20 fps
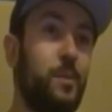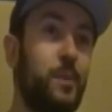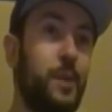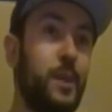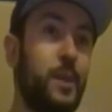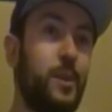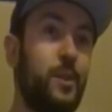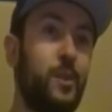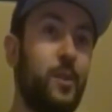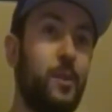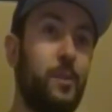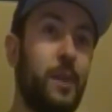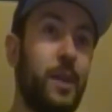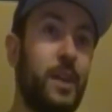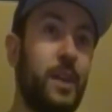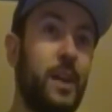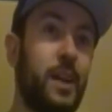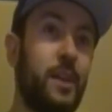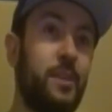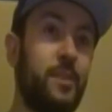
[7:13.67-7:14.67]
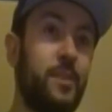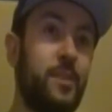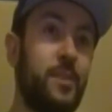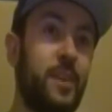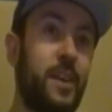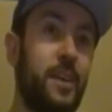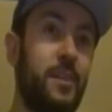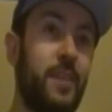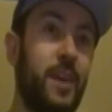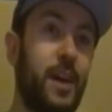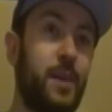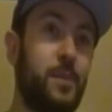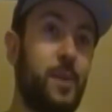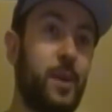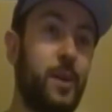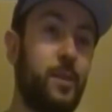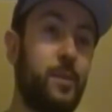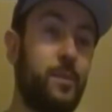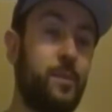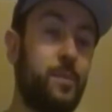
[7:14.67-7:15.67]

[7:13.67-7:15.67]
You're using my knife to save ammo.